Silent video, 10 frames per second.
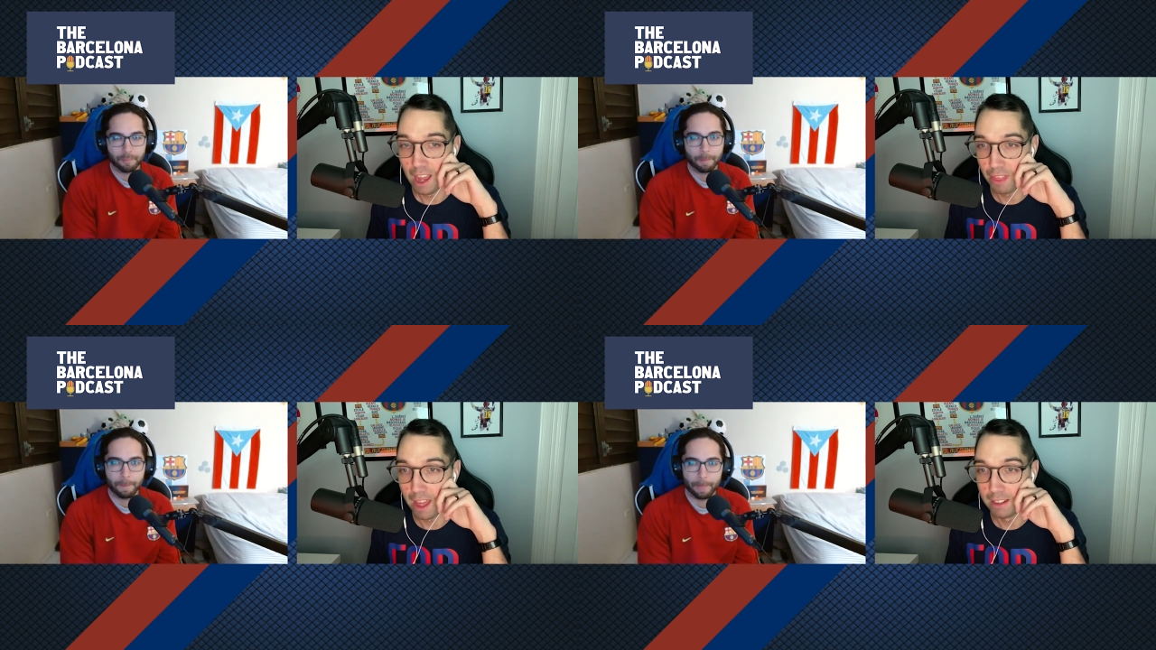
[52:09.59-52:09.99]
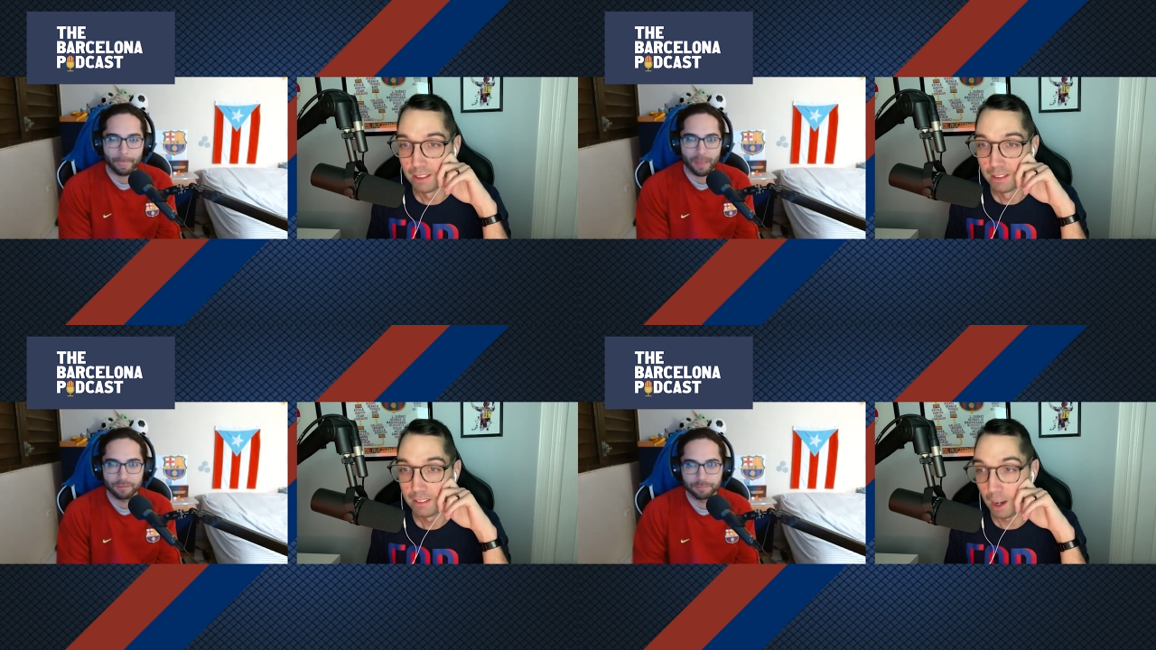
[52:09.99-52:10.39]
Speaker 1: and
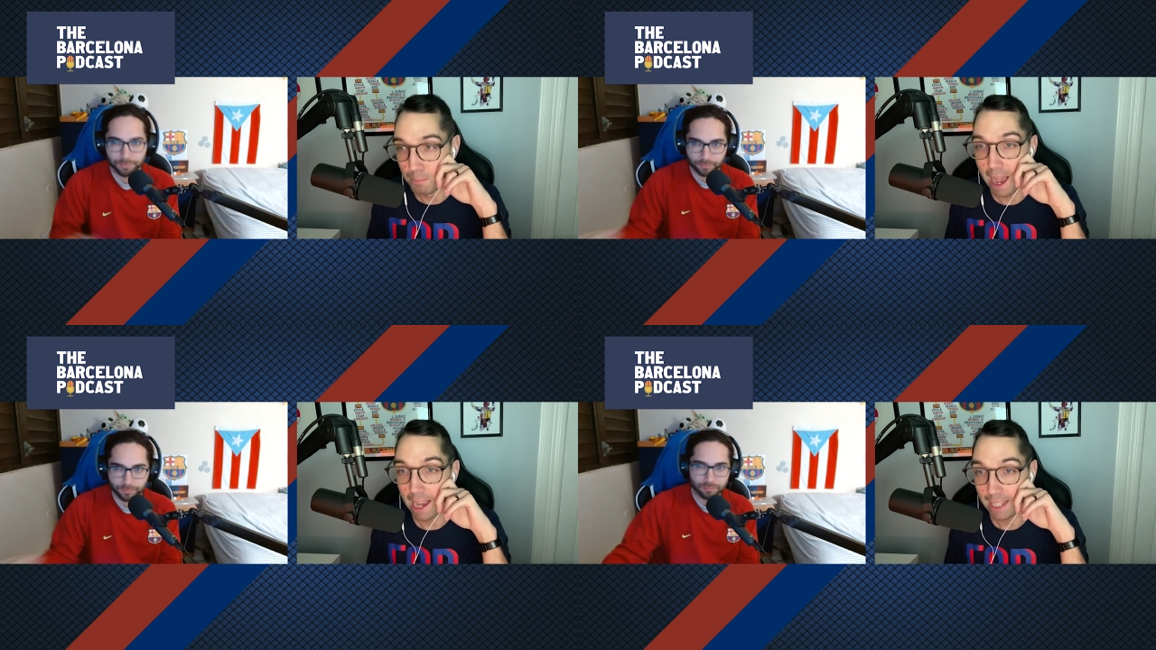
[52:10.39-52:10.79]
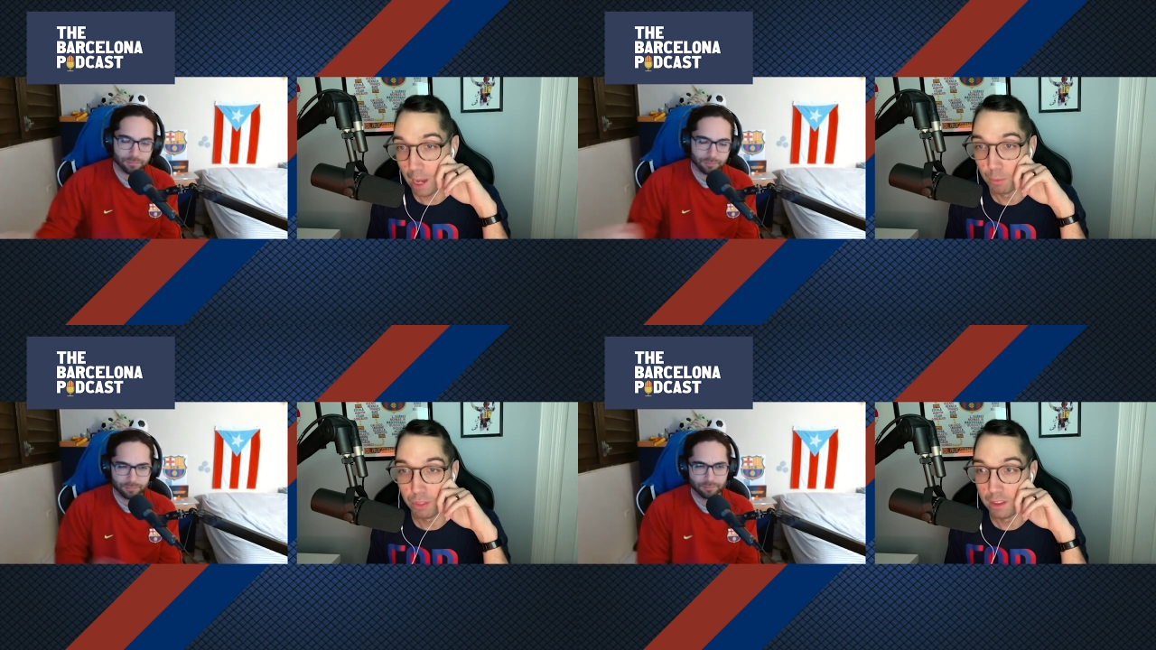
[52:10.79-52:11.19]
then come back
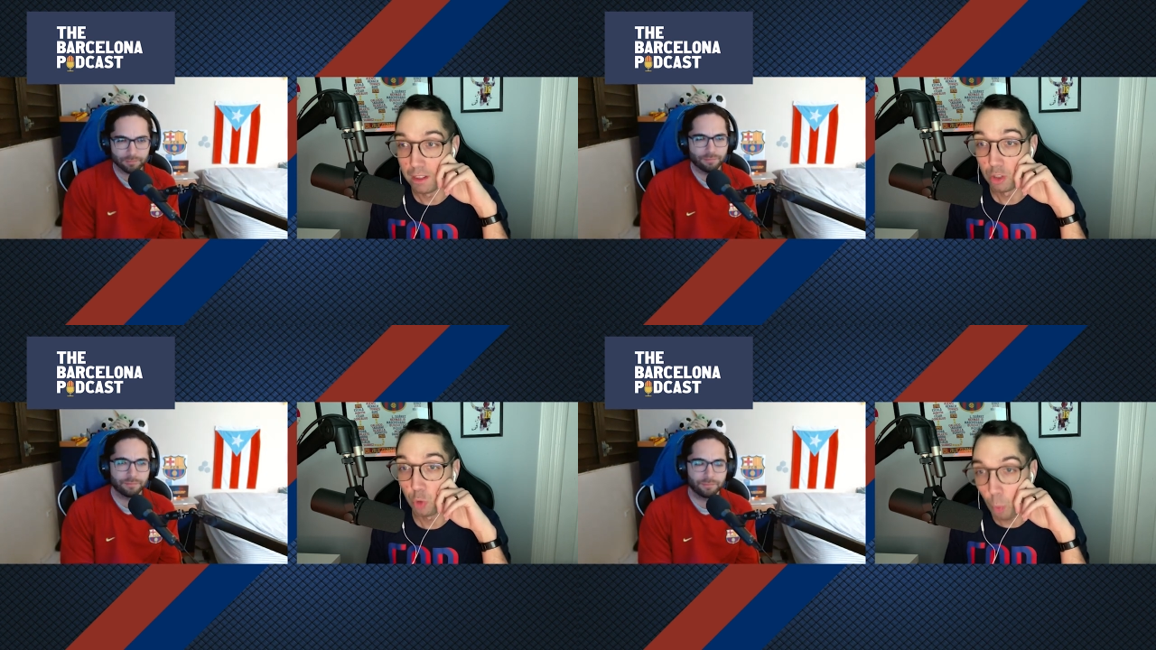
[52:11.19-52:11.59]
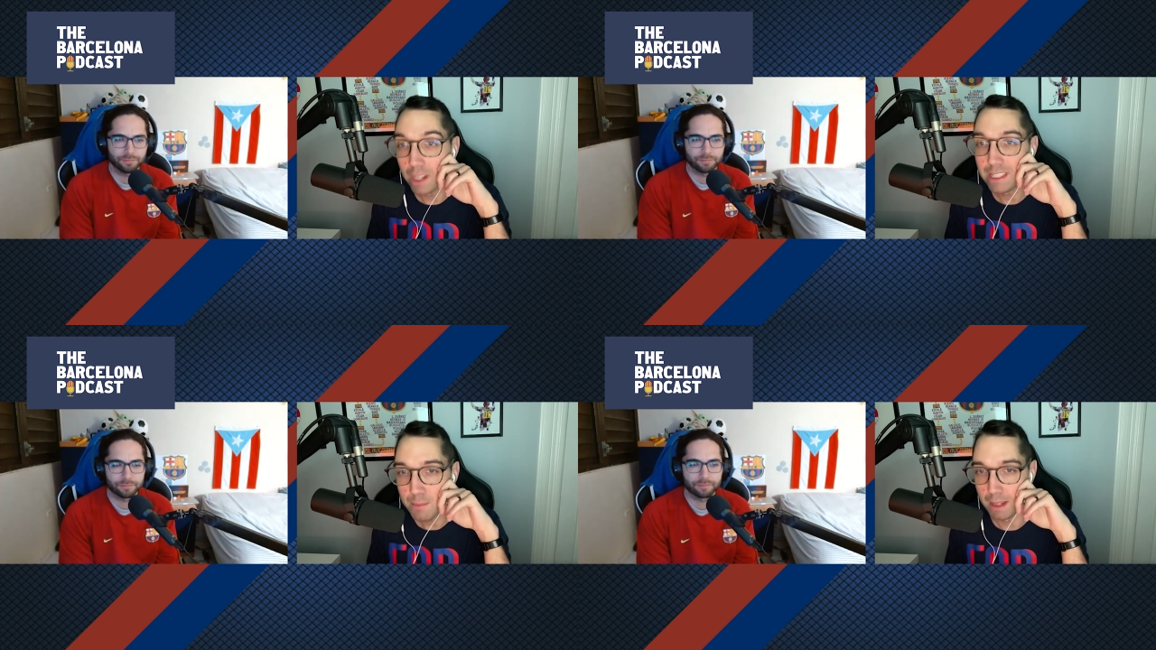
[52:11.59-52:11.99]
and within
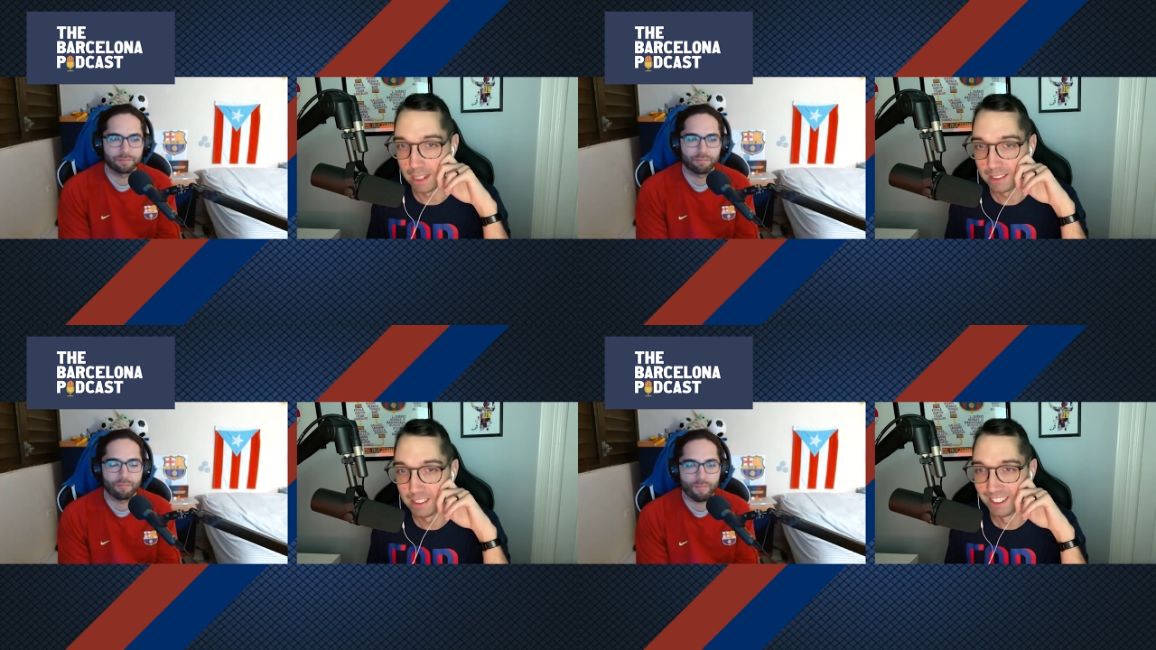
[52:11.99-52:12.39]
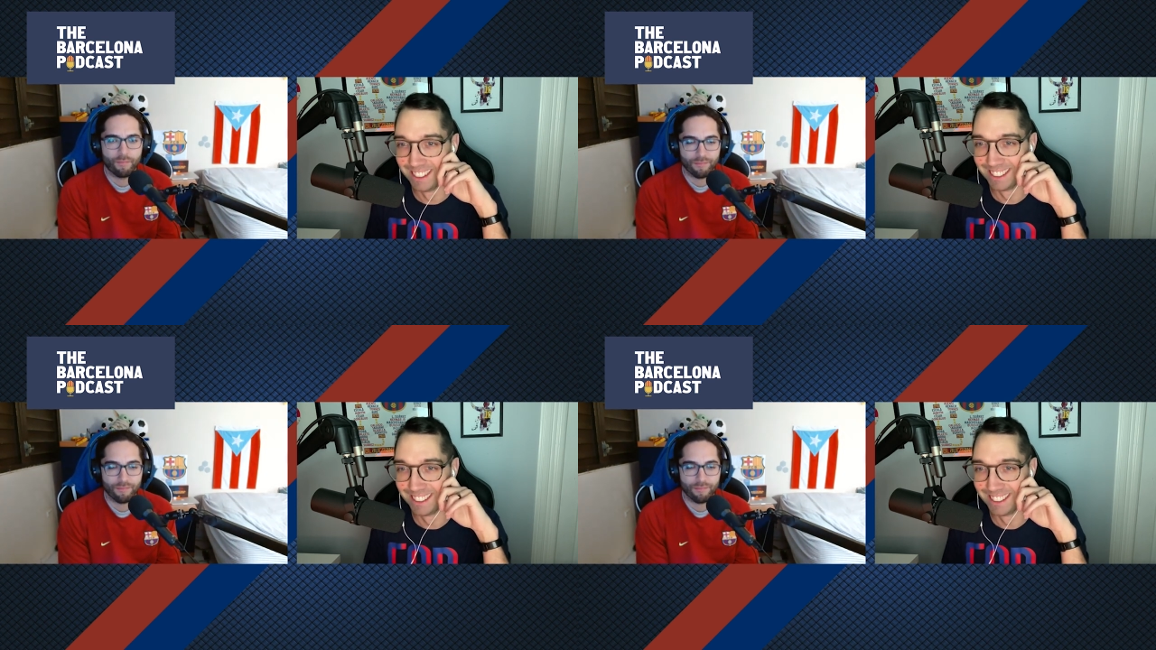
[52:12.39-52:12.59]
twenty minutes